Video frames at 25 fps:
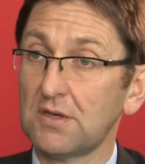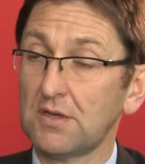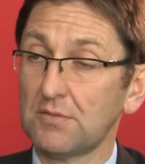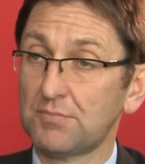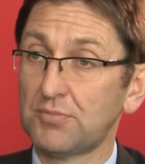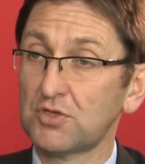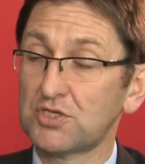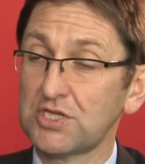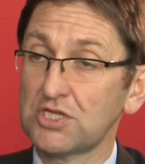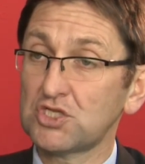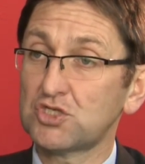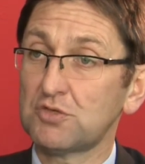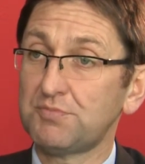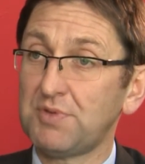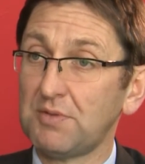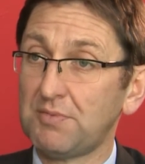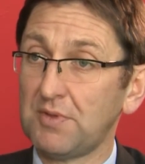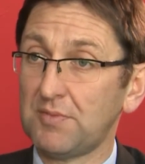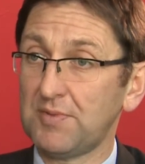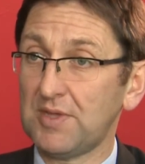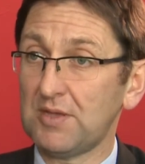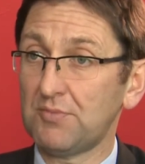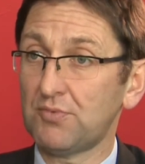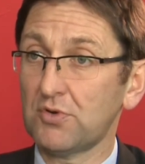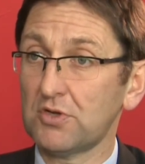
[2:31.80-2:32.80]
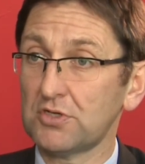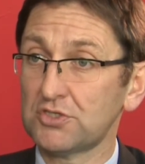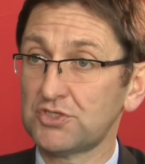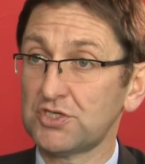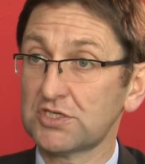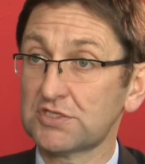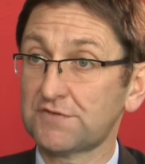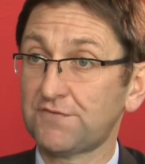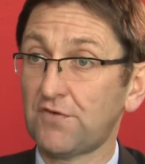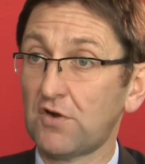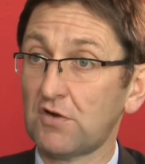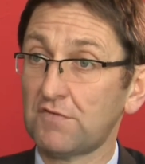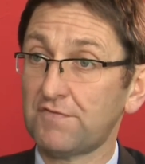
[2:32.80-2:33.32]
potential PPP
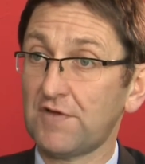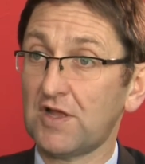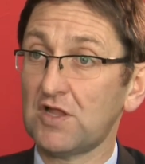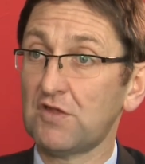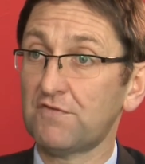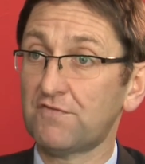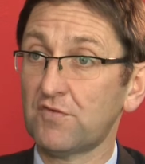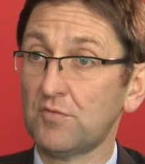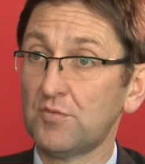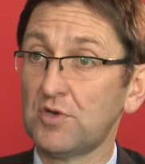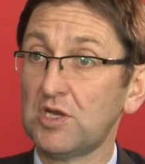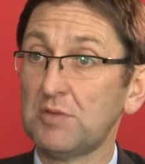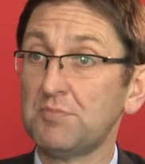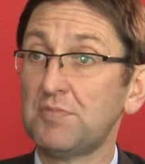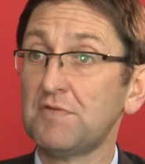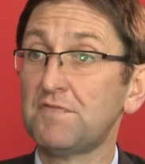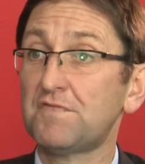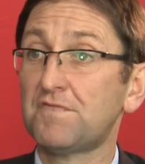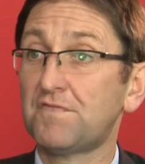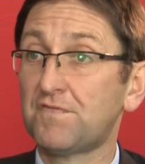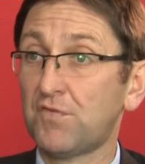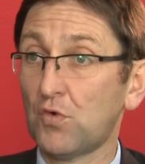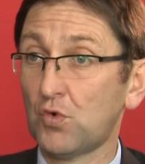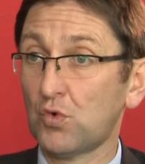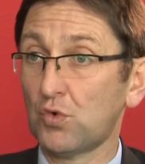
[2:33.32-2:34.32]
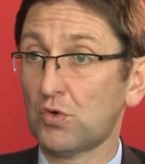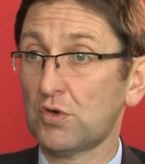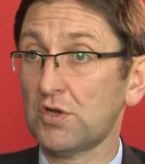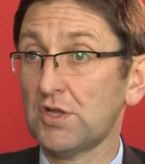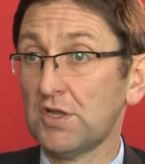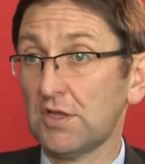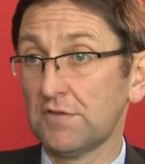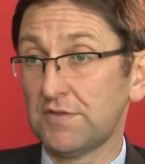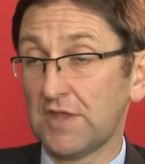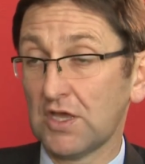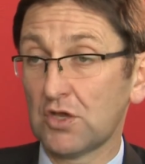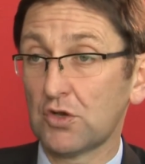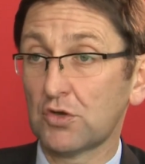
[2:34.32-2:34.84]
projects for value for money before
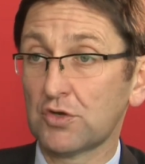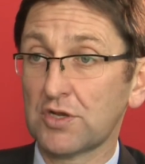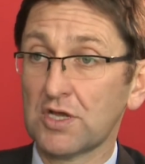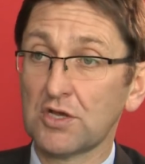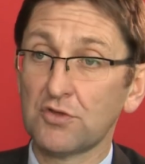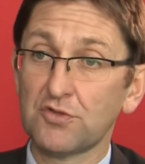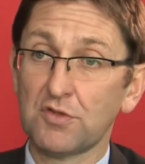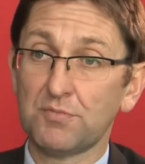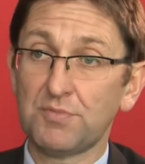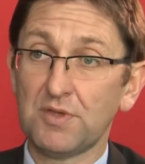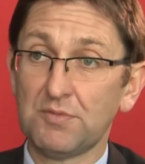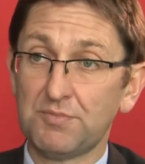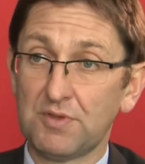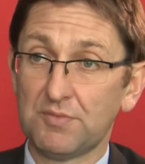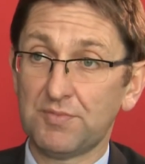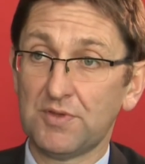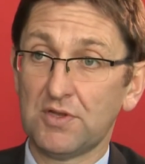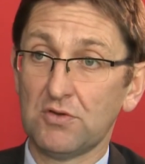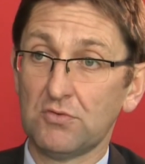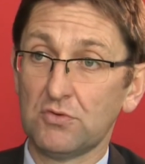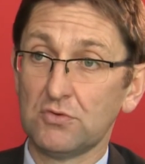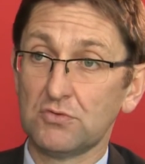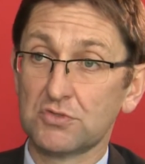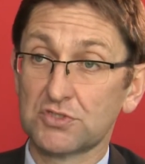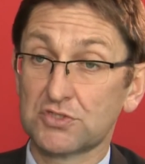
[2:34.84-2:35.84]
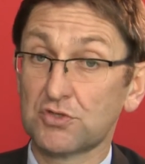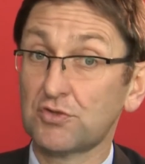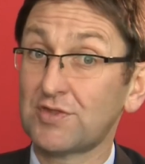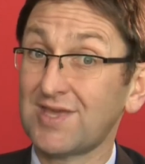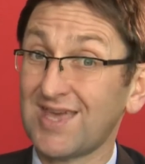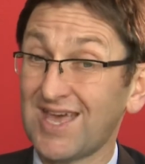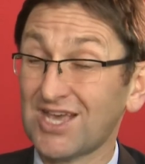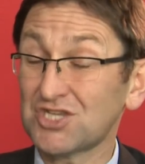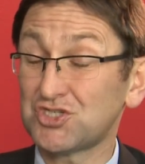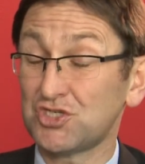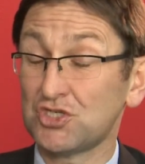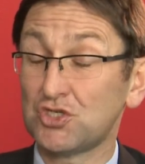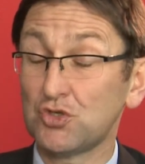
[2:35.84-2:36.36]
they go down the PPP route. So they
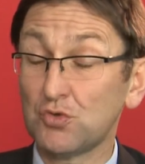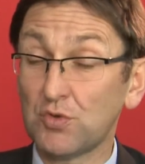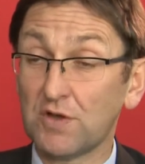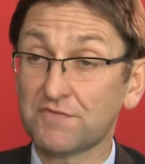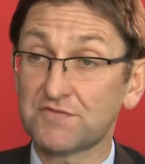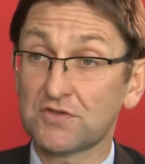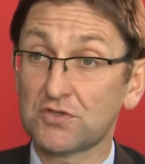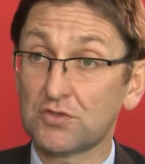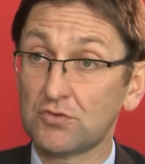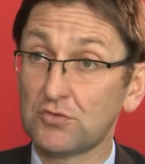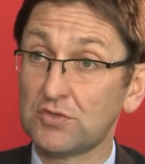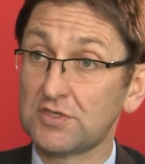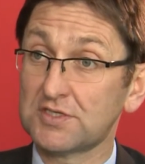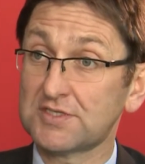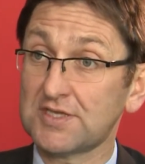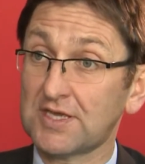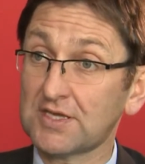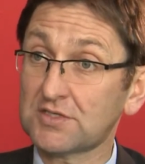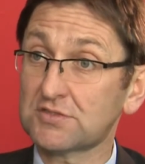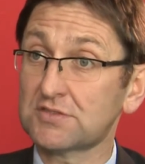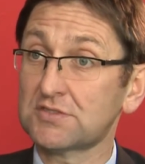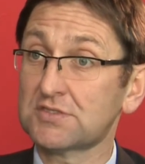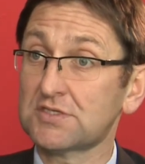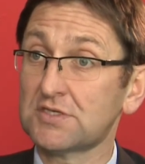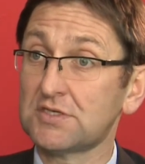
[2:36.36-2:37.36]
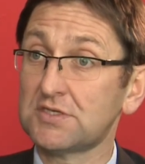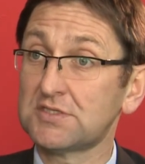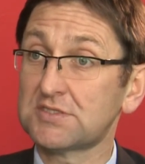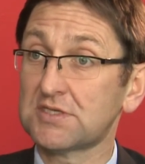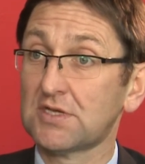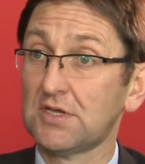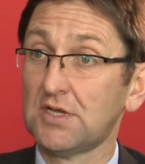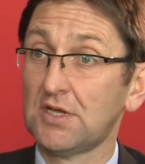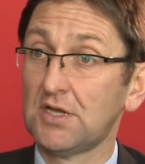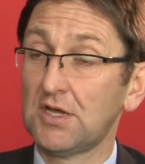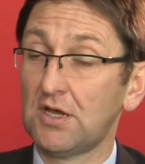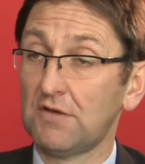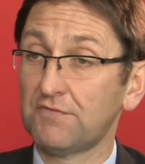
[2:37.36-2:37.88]
actually do have to do this exercise
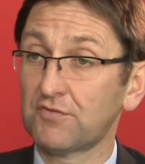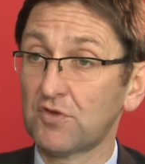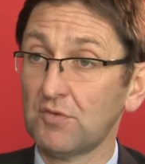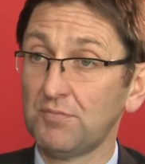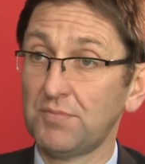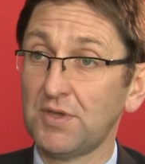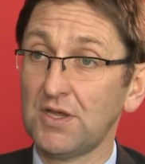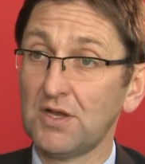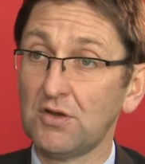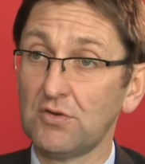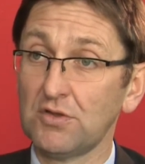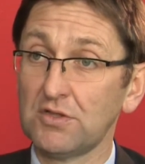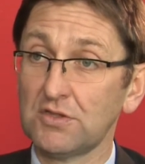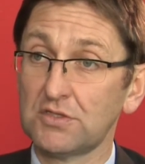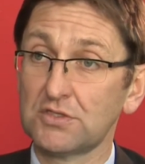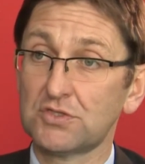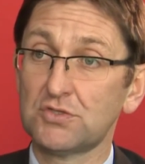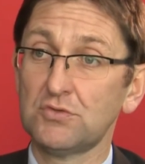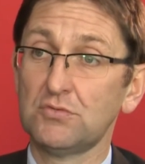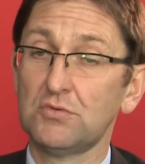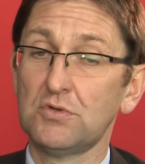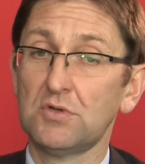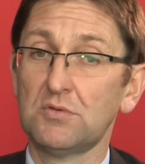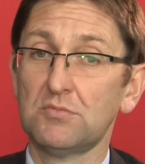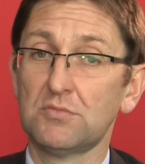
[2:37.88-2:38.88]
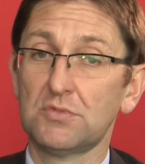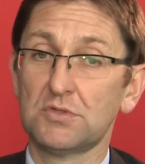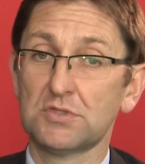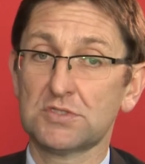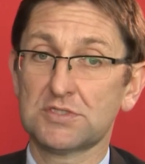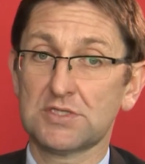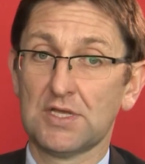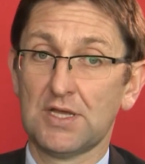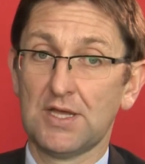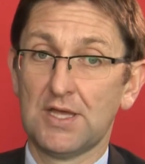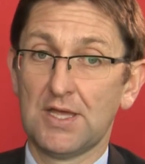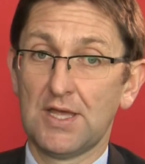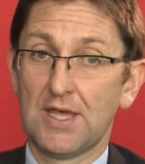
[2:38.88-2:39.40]
of comparing the two
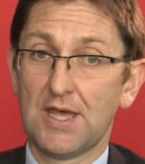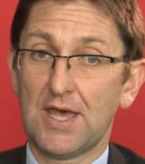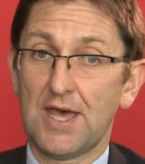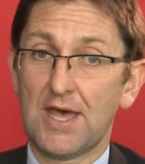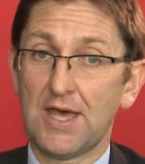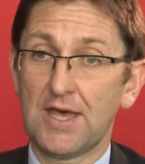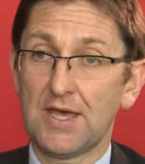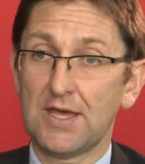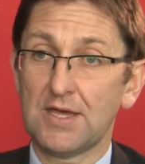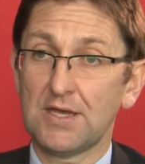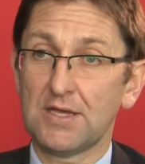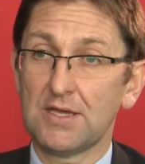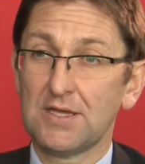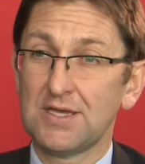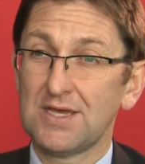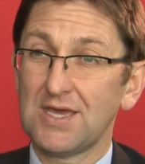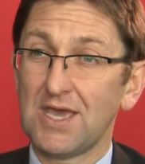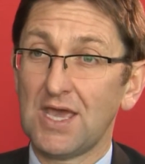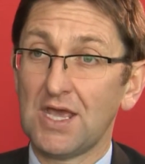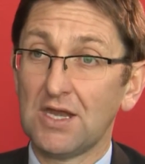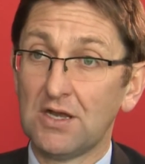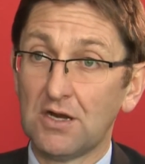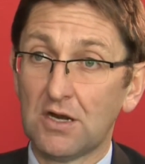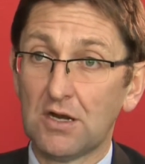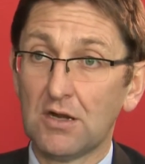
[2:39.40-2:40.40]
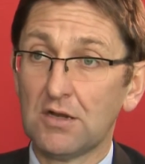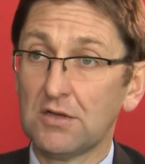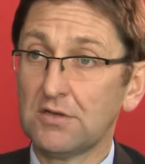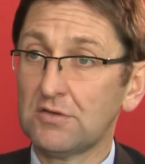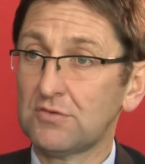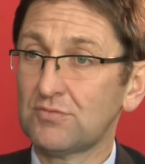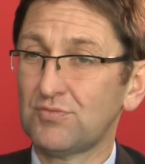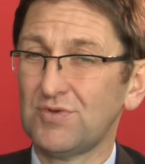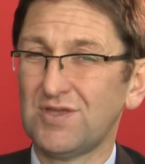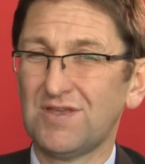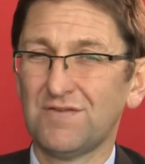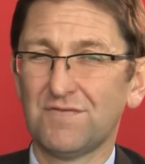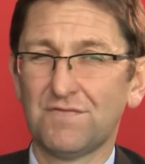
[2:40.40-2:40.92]
numbers. In
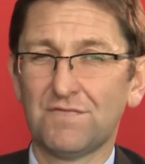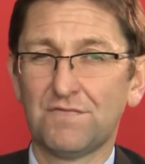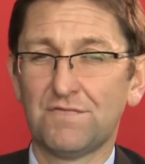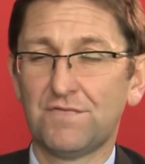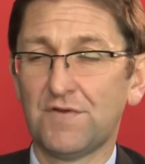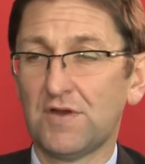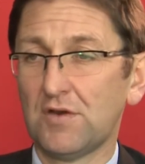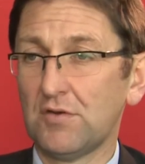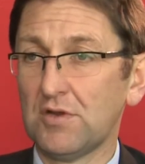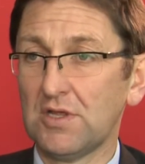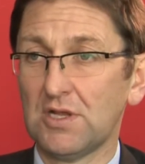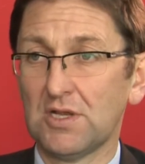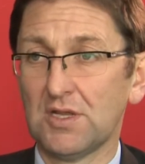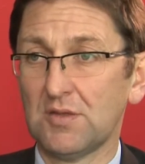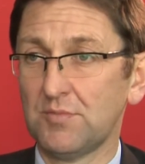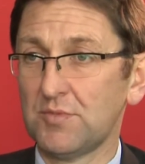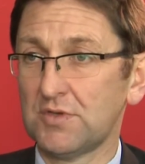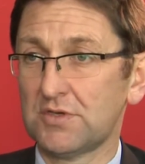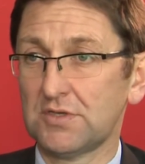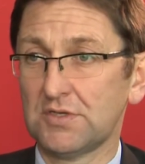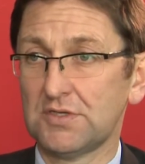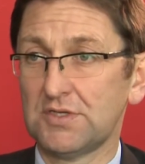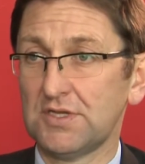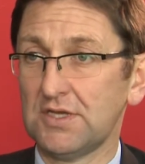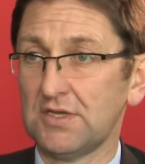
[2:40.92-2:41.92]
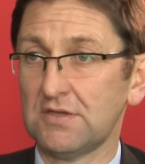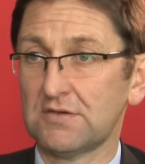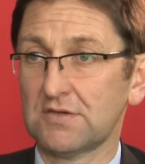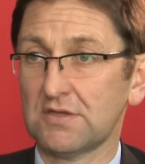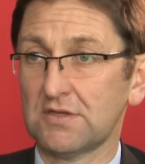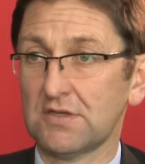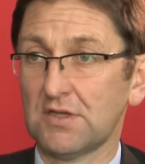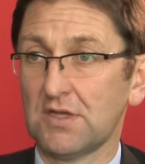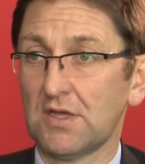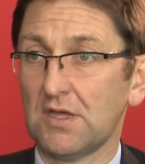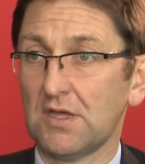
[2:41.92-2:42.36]
Ireland, we have very limited data